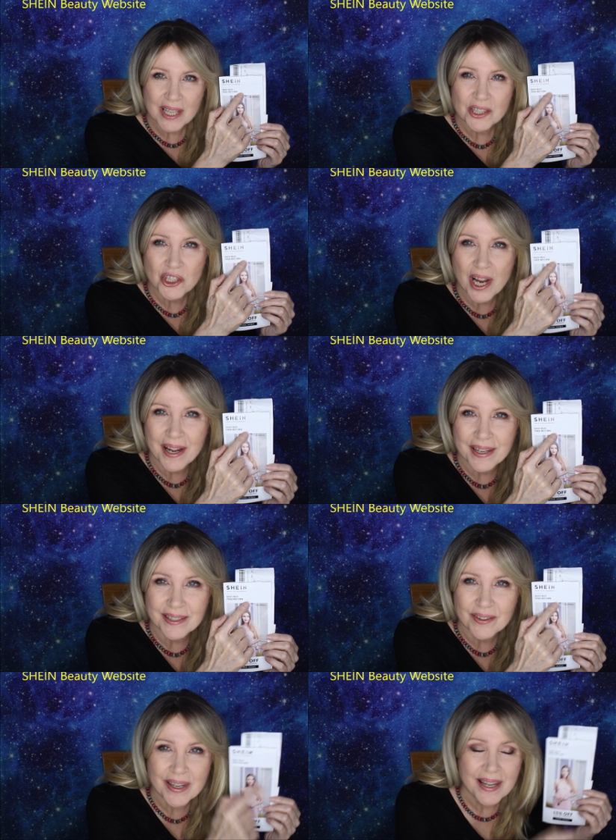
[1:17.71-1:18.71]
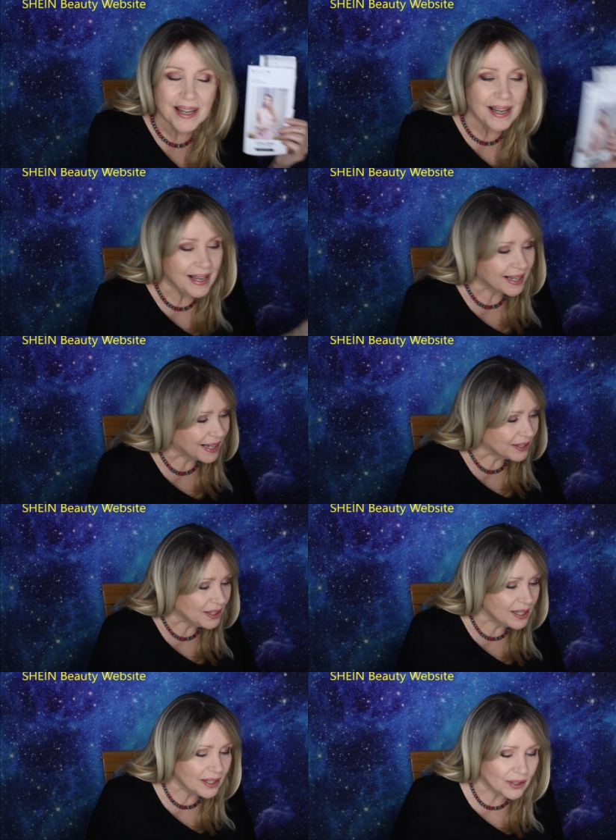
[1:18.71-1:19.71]
Shein. And I
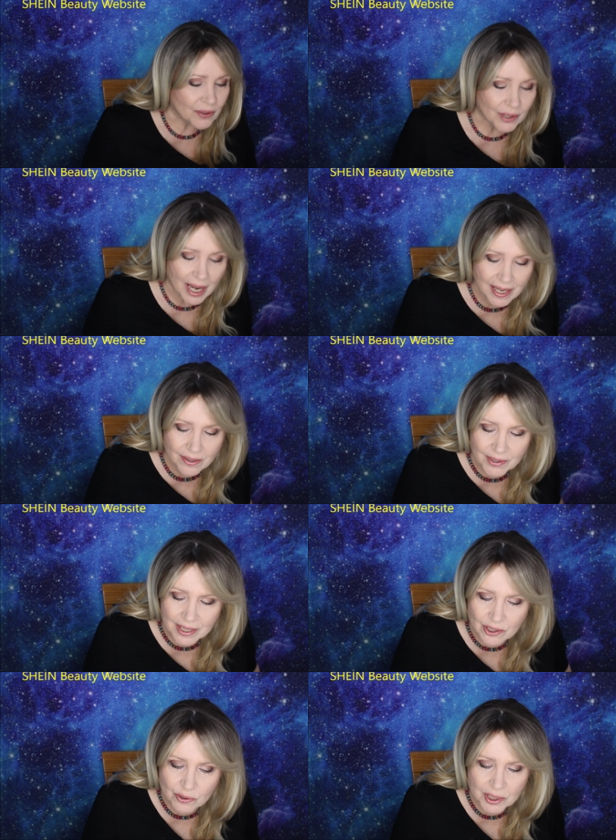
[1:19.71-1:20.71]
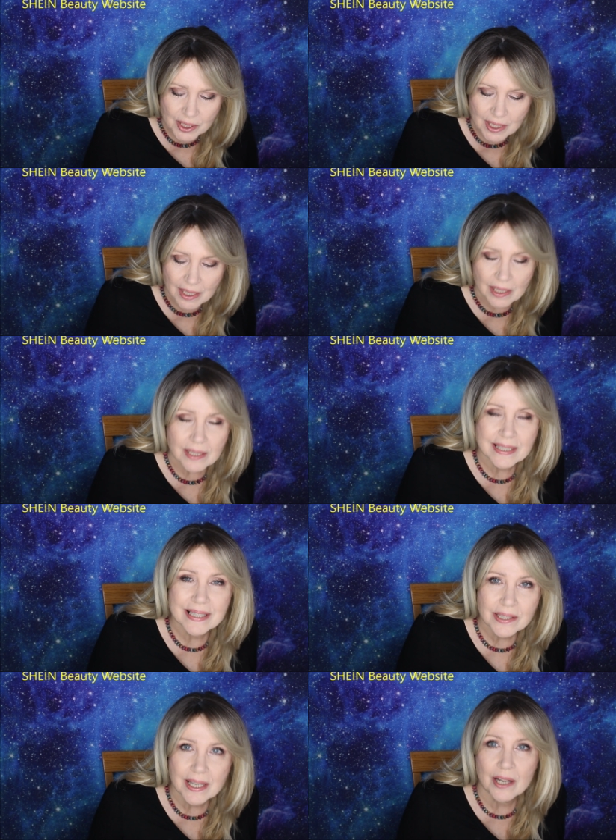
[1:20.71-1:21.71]
think they're kind of an interesting
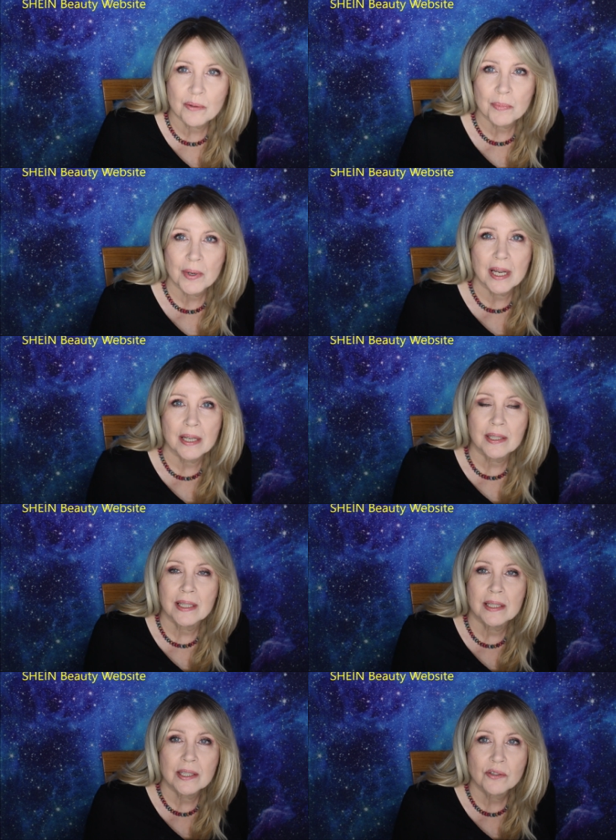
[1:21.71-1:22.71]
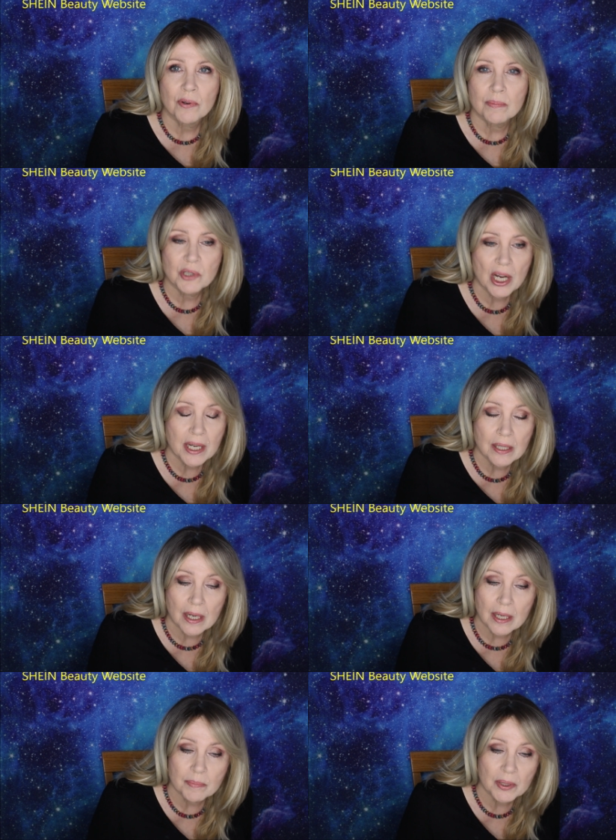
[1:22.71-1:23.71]
discount brand. It is from China,
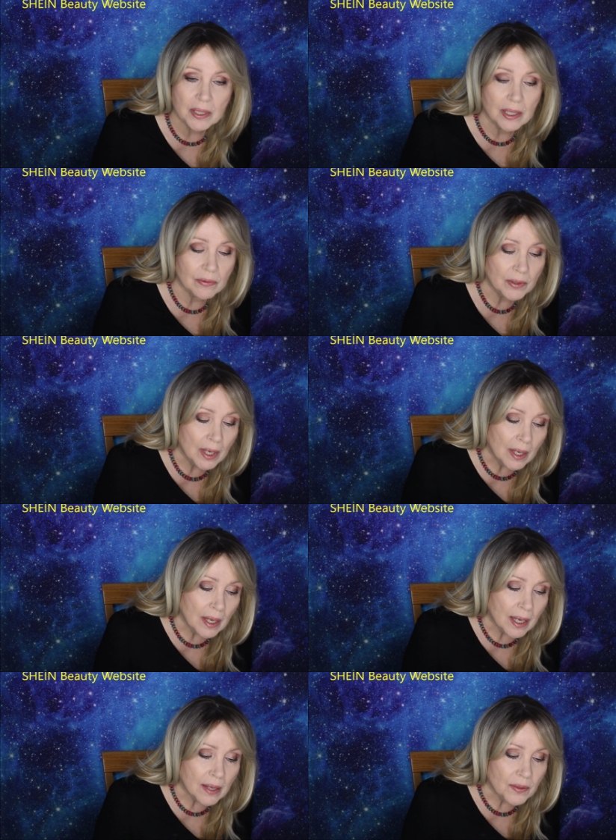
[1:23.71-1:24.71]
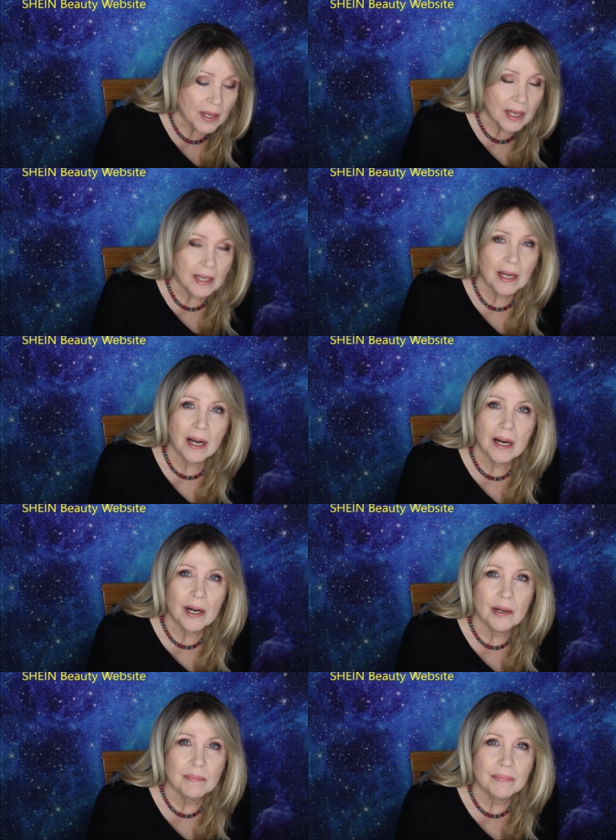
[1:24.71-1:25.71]
I believe. And they
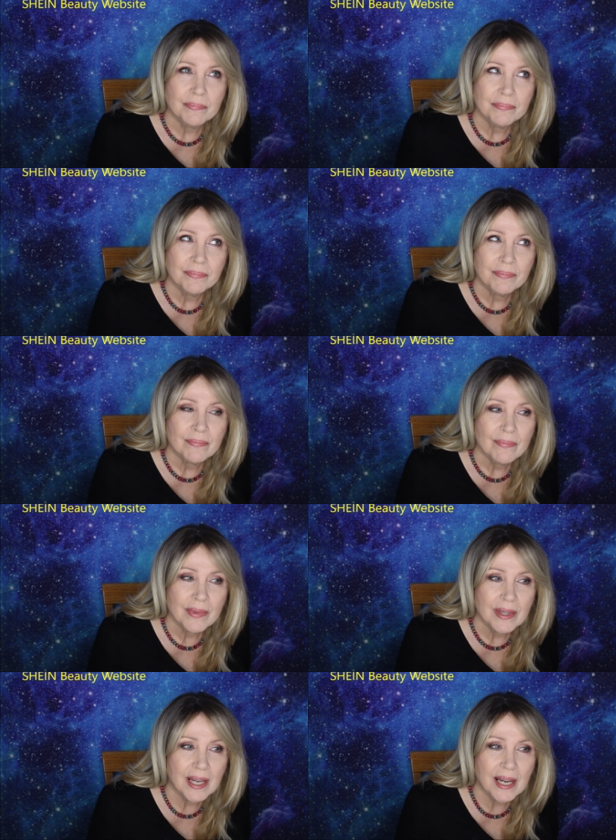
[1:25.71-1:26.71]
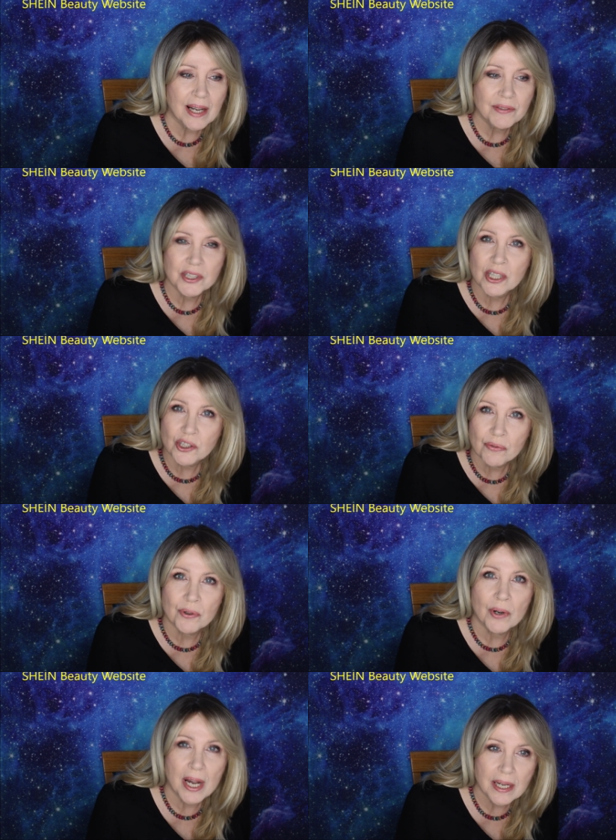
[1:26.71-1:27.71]
have such a
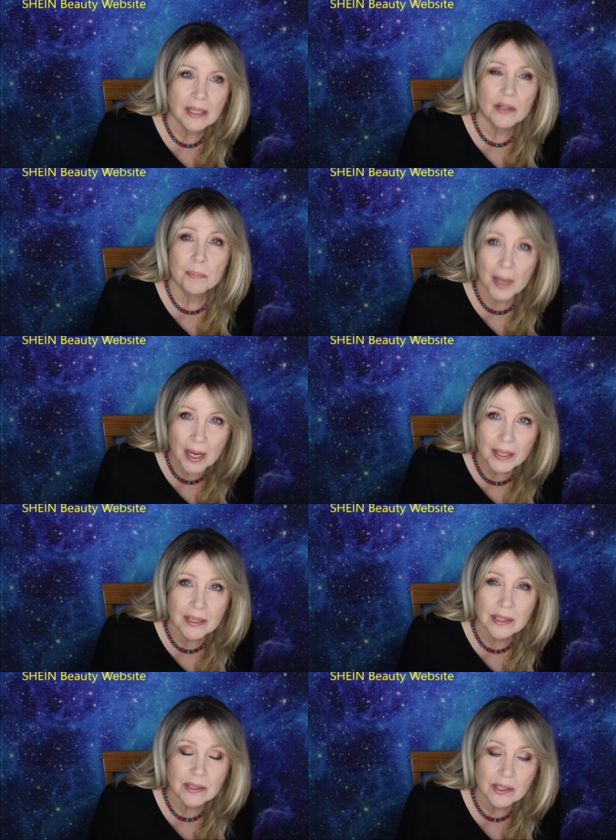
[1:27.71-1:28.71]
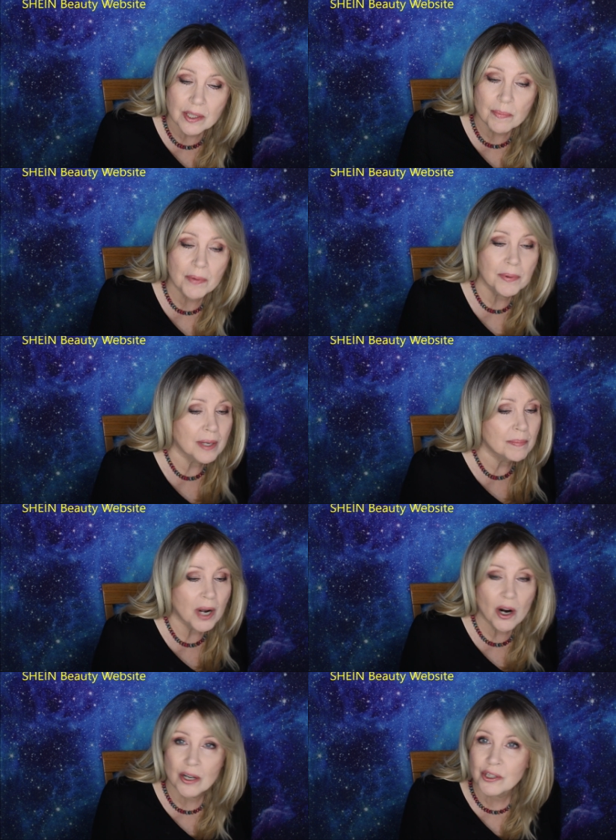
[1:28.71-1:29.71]
variety of products, and some of them
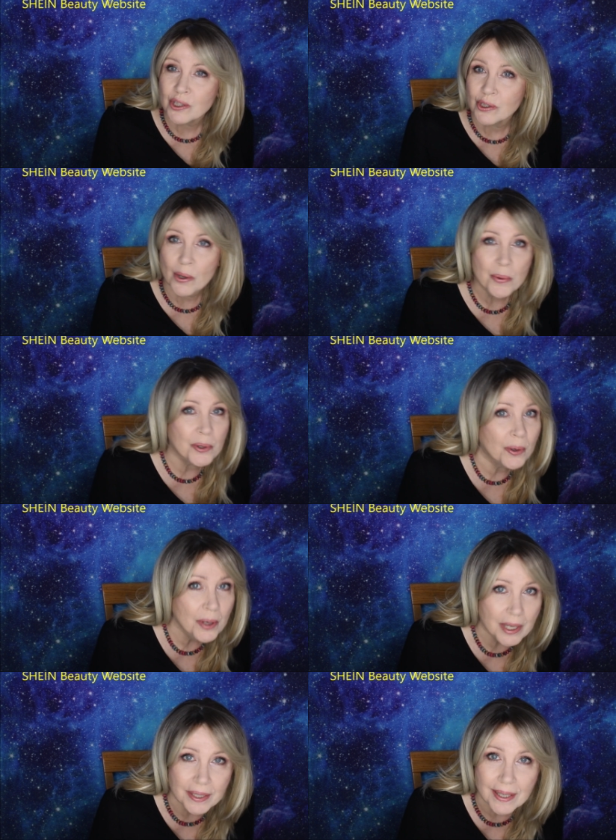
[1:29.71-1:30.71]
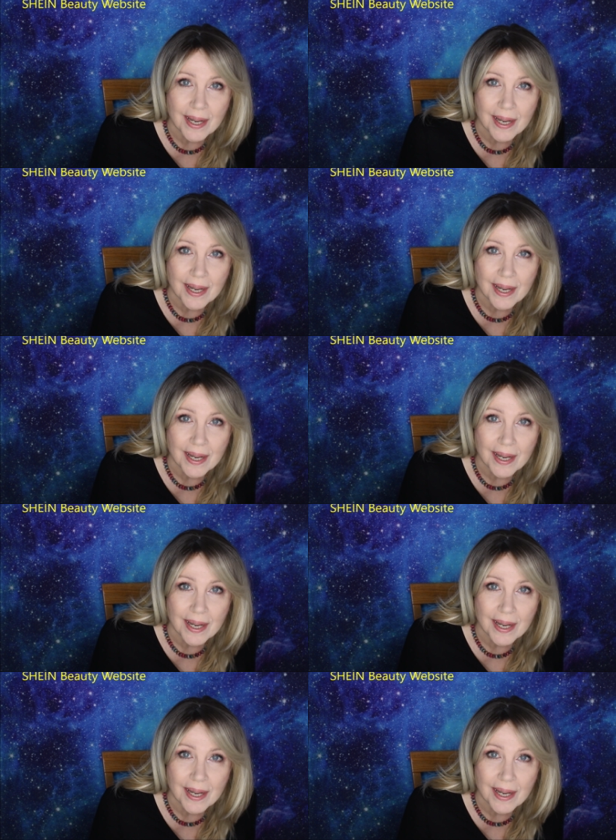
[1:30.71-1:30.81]
are so good.